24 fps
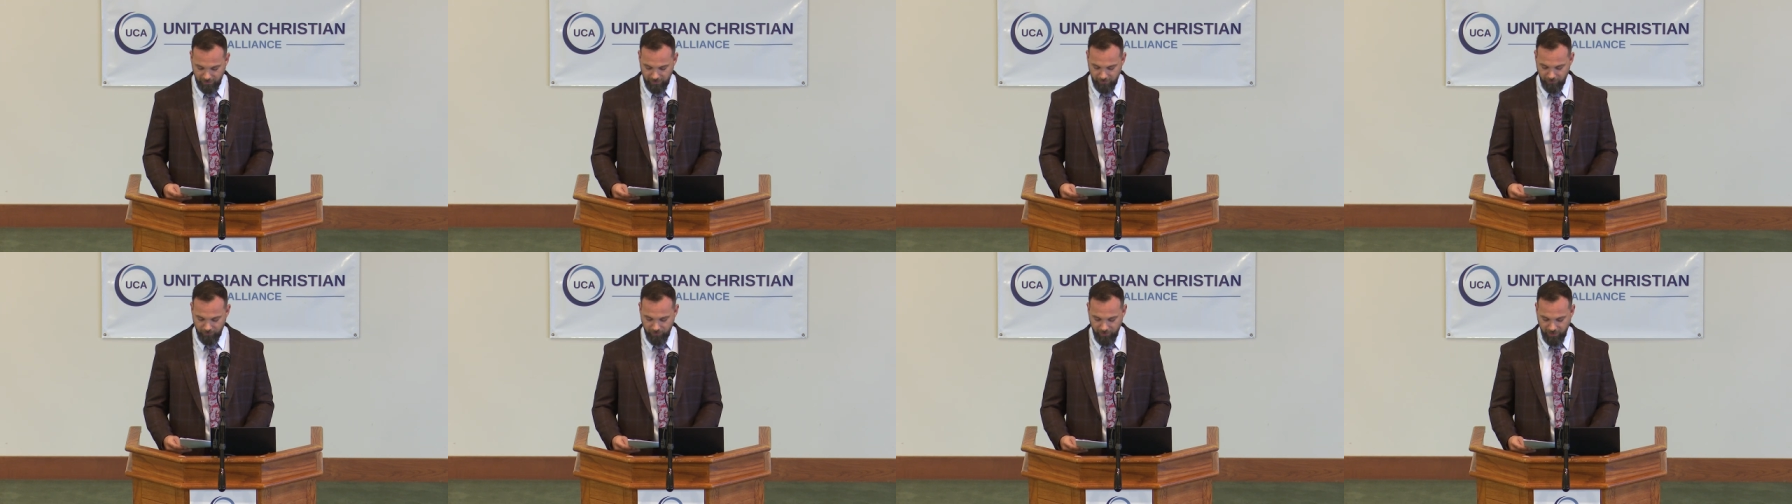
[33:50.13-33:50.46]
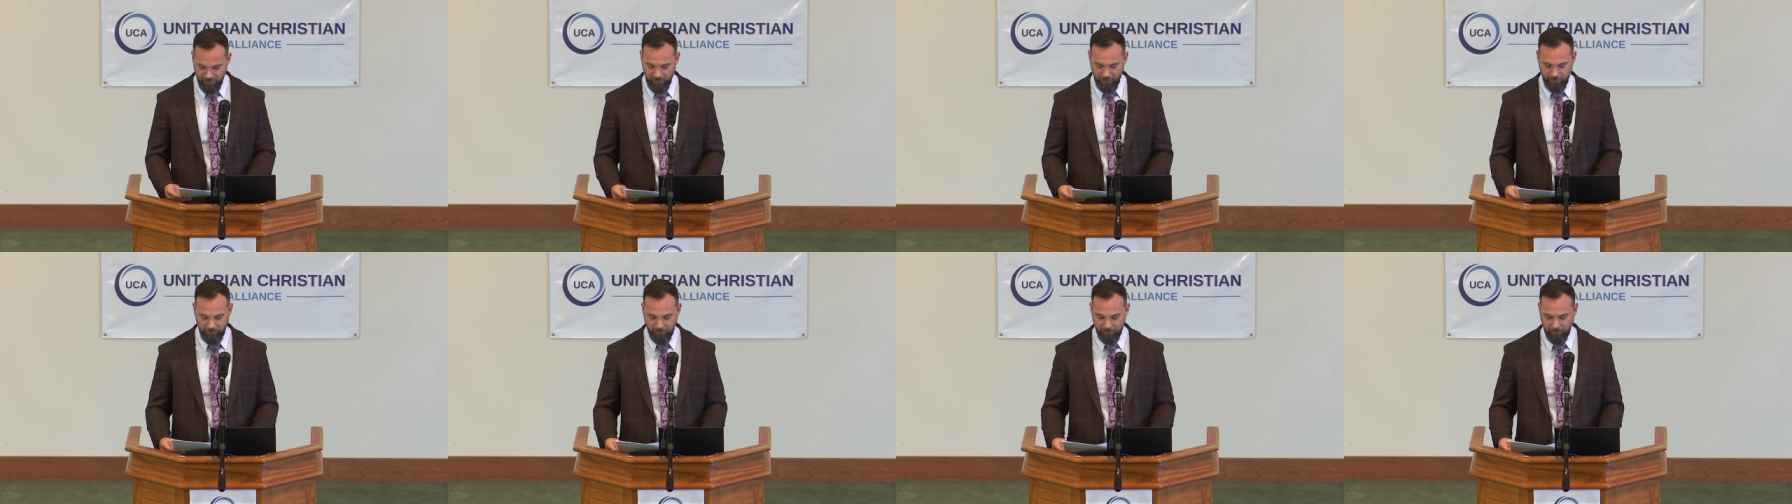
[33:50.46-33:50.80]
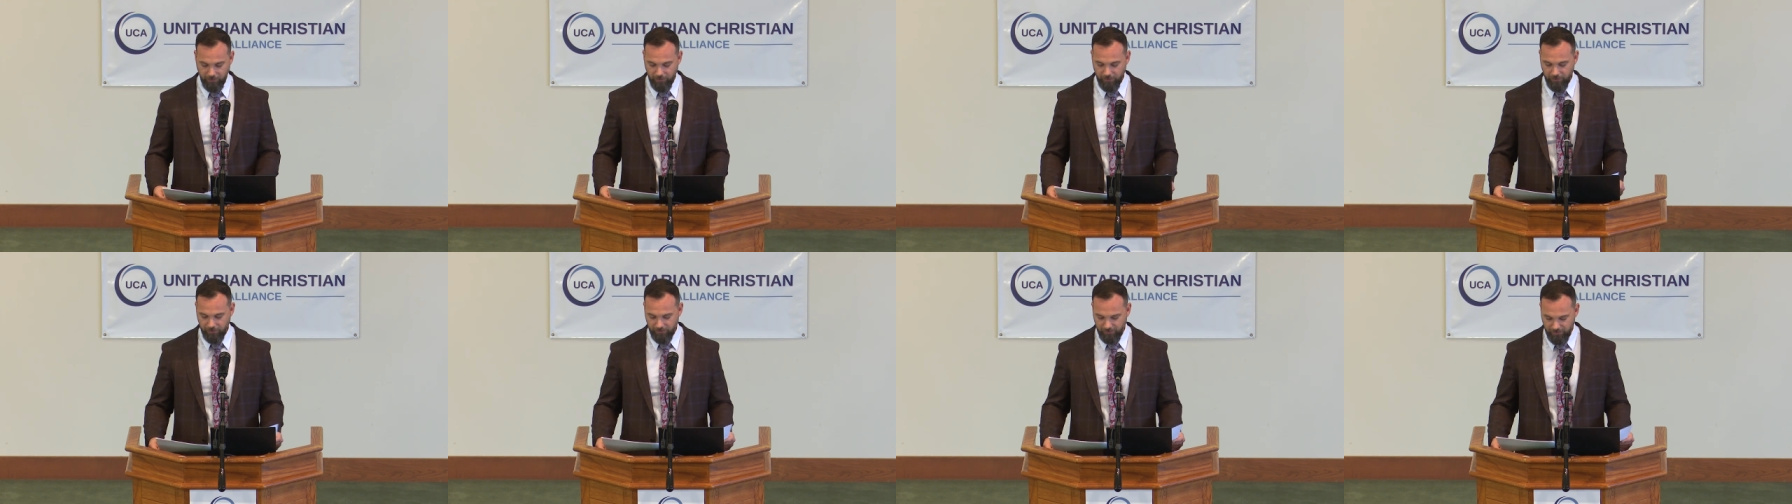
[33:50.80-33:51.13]
and then
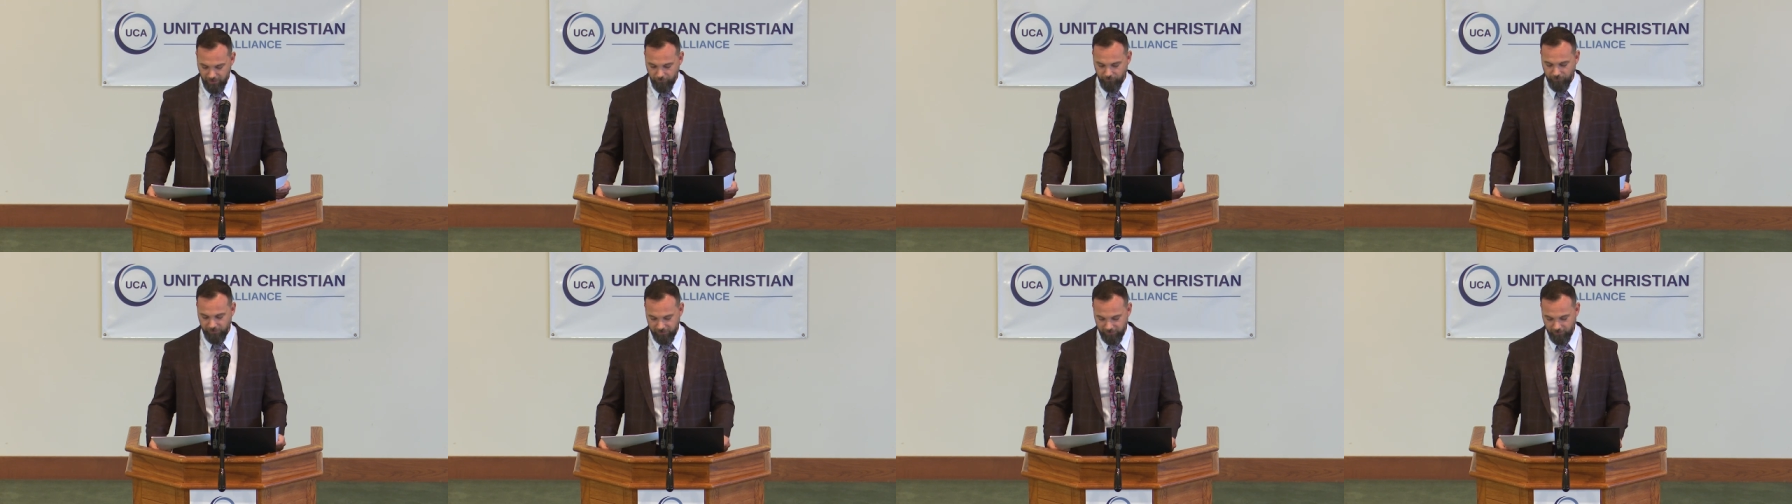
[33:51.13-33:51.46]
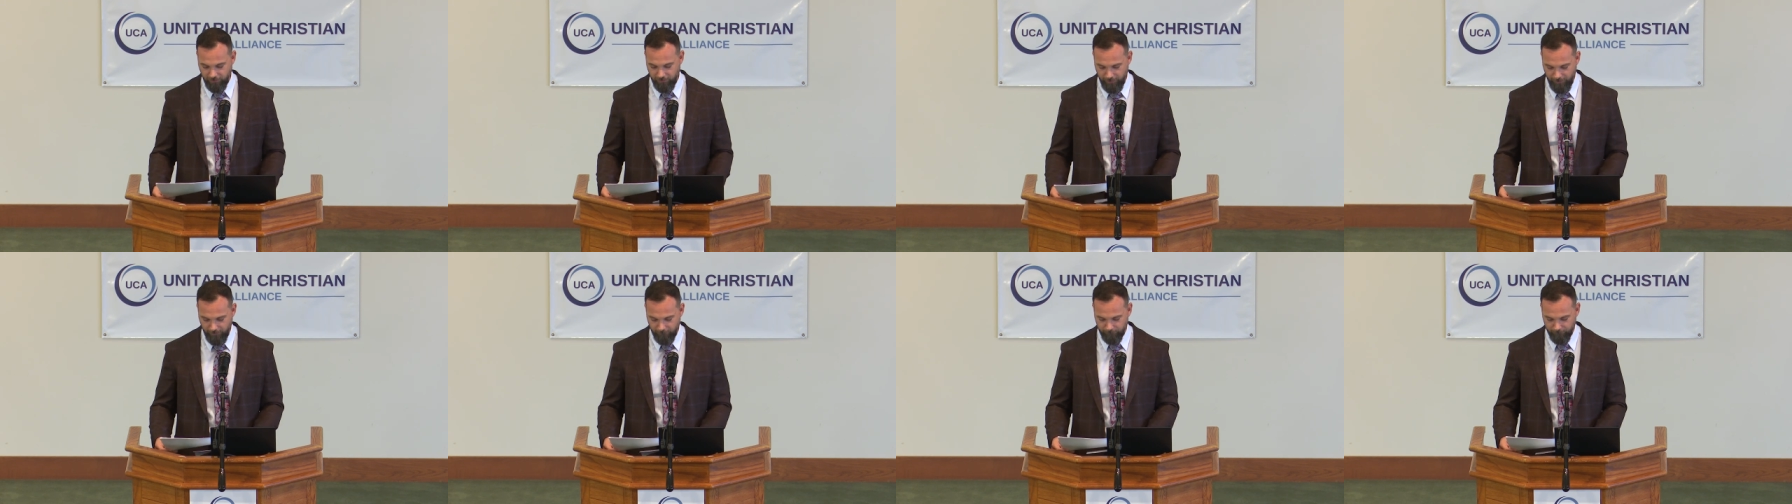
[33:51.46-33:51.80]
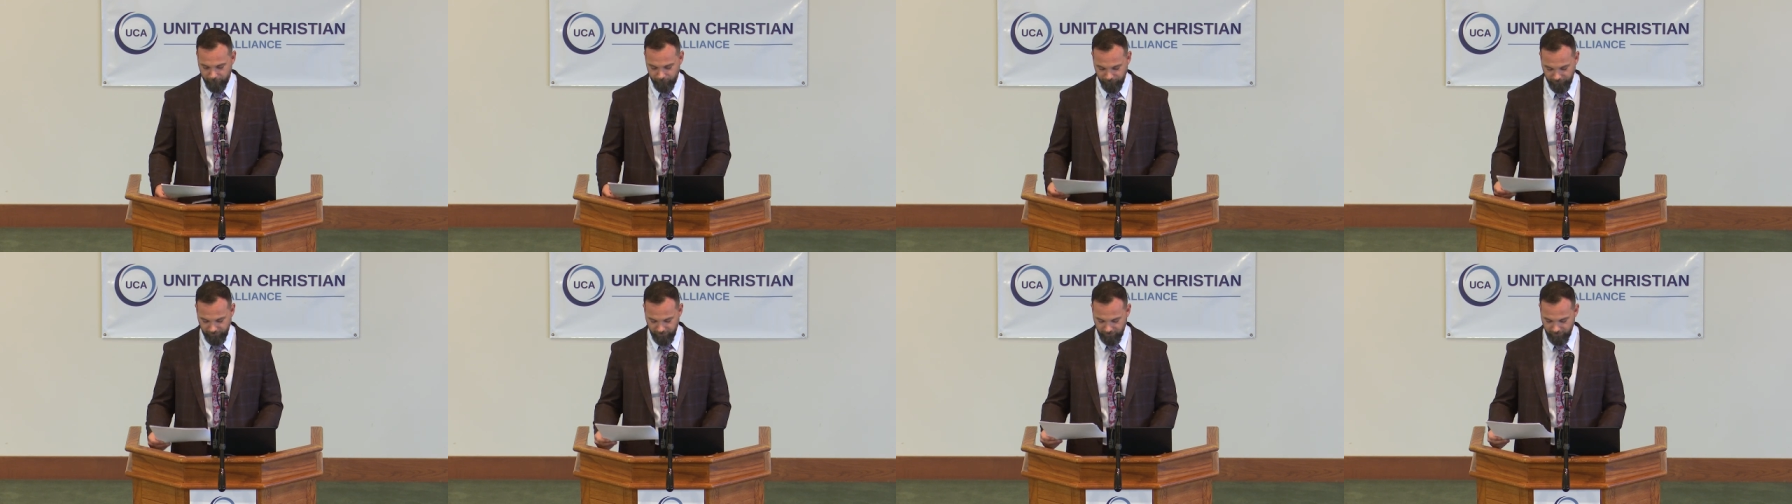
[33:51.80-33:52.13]
give it to them.
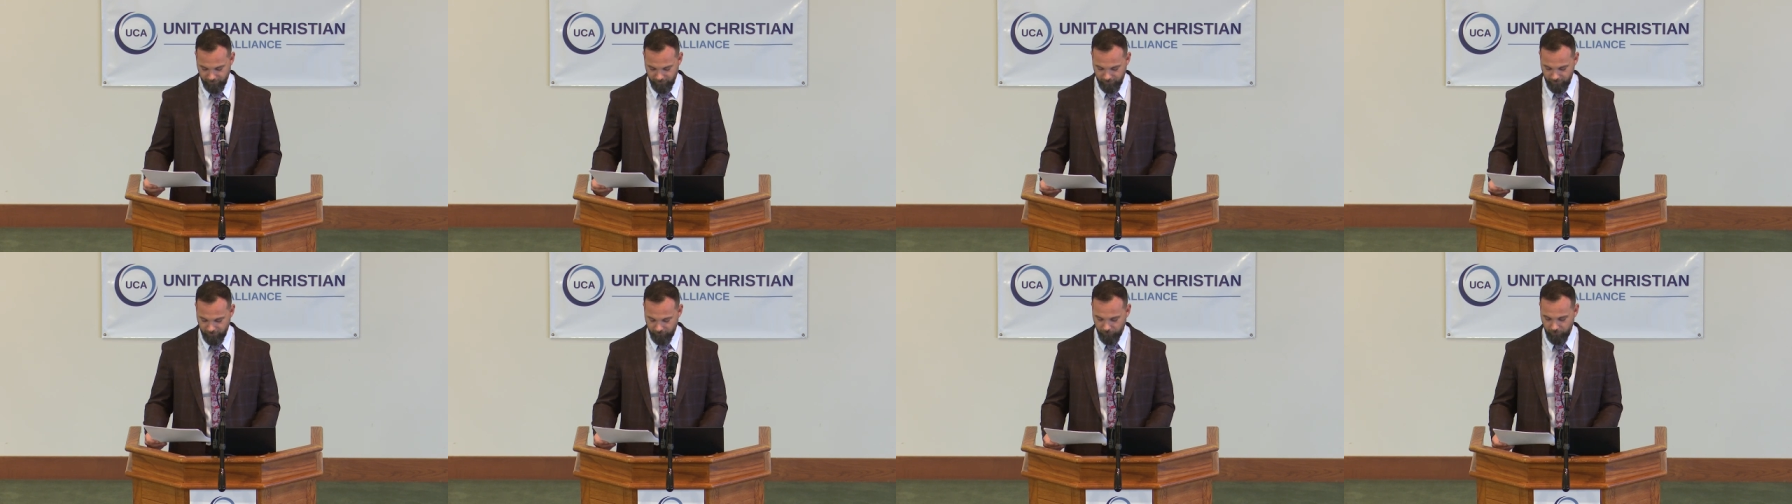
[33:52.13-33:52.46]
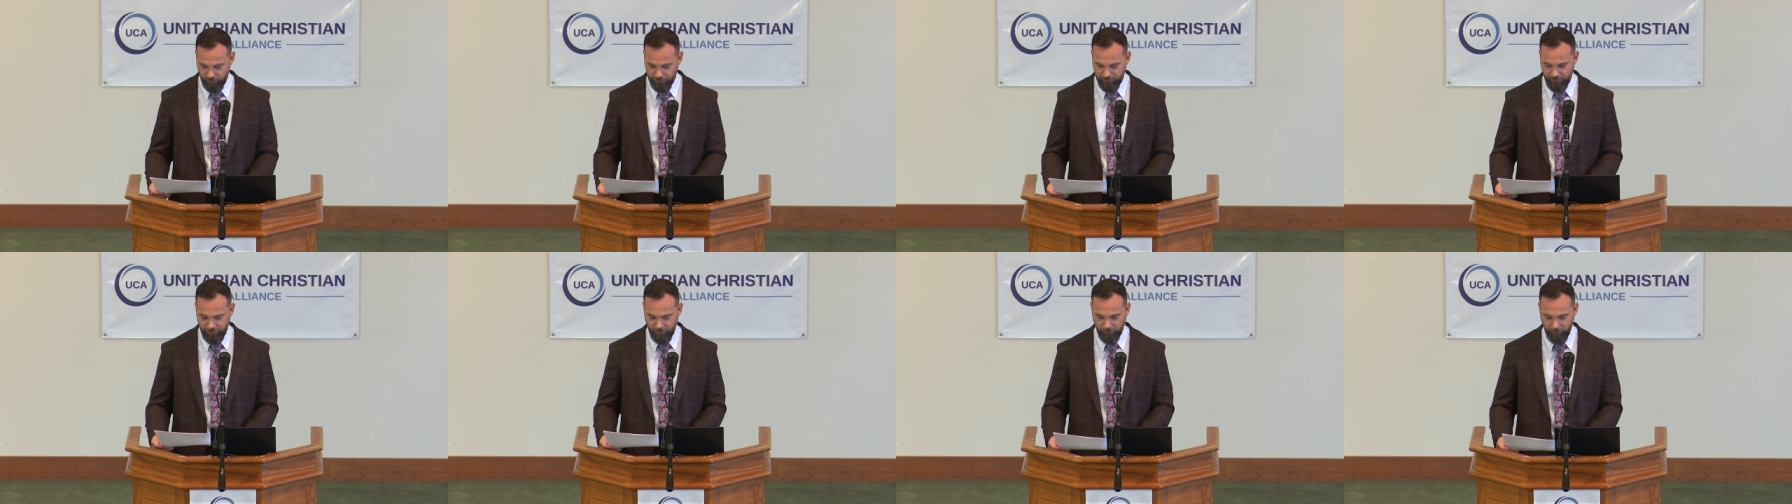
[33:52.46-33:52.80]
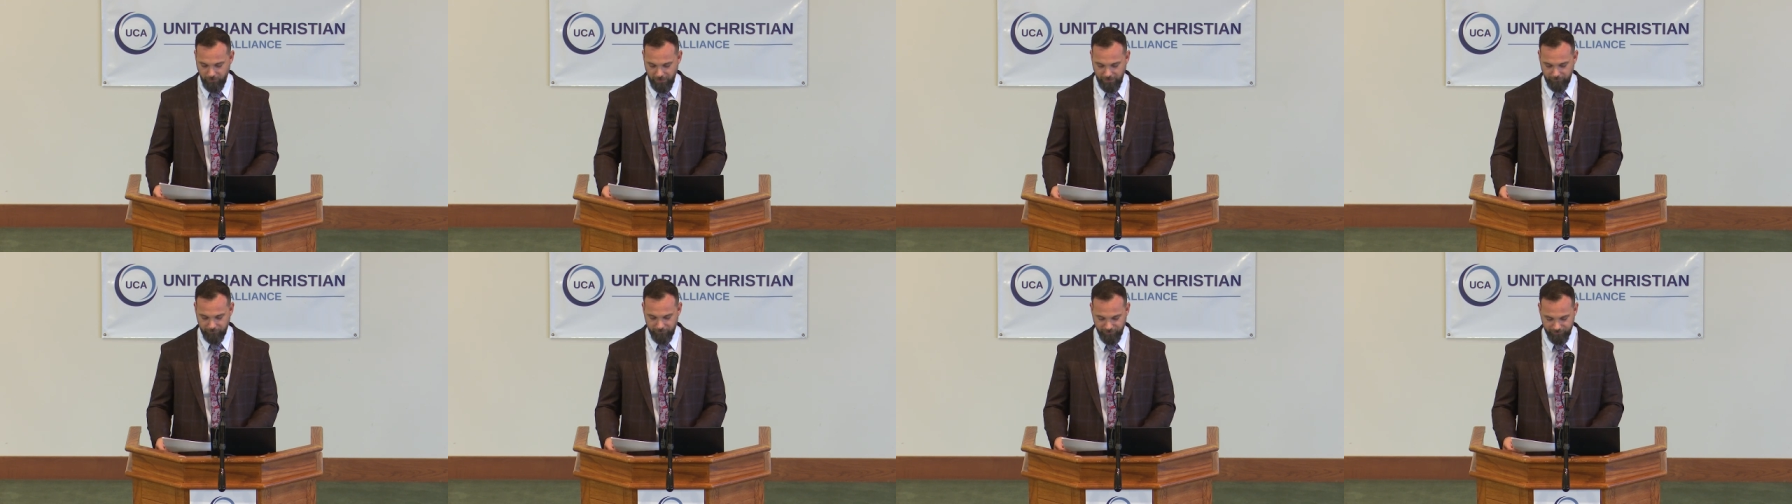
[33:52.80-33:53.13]
Give what to them?
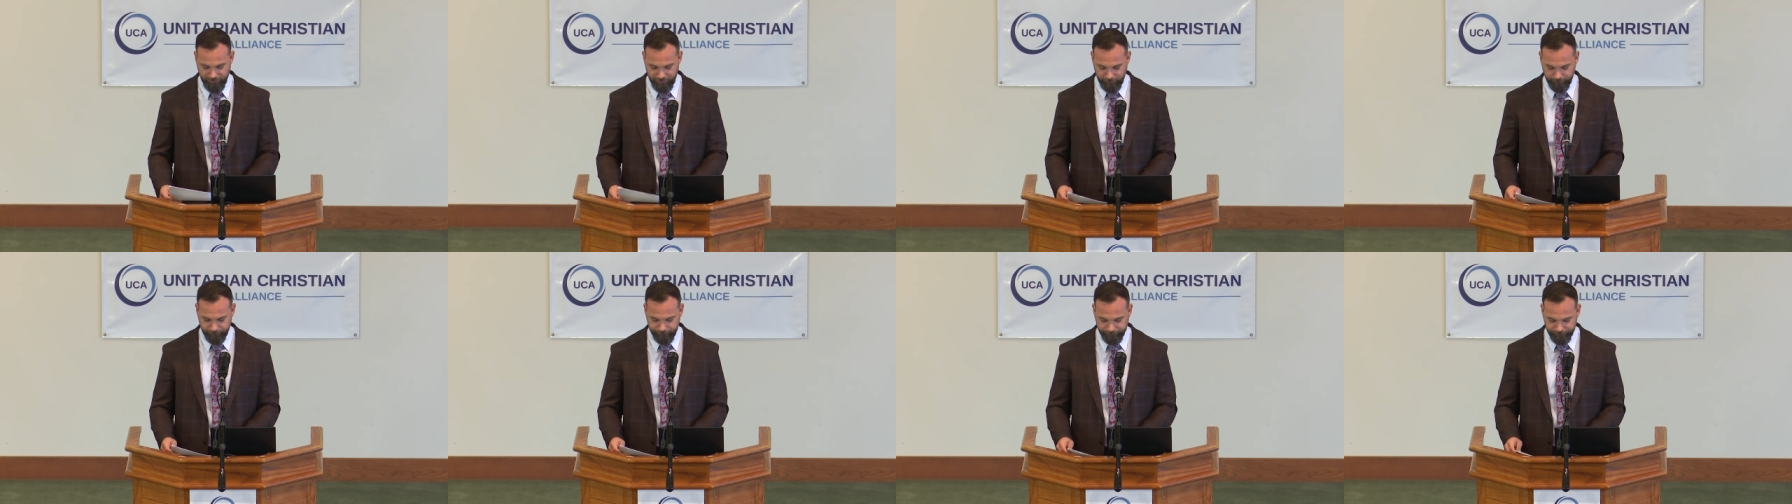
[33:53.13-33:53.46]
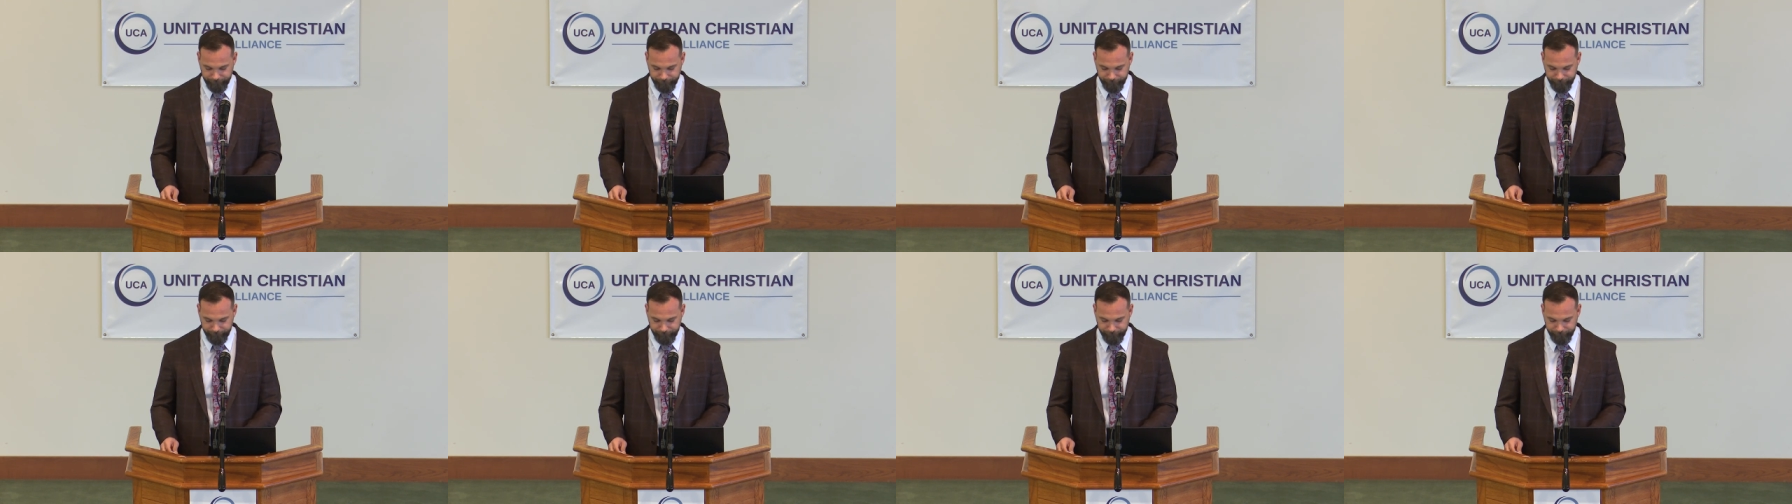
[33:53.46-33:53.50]
Baptism.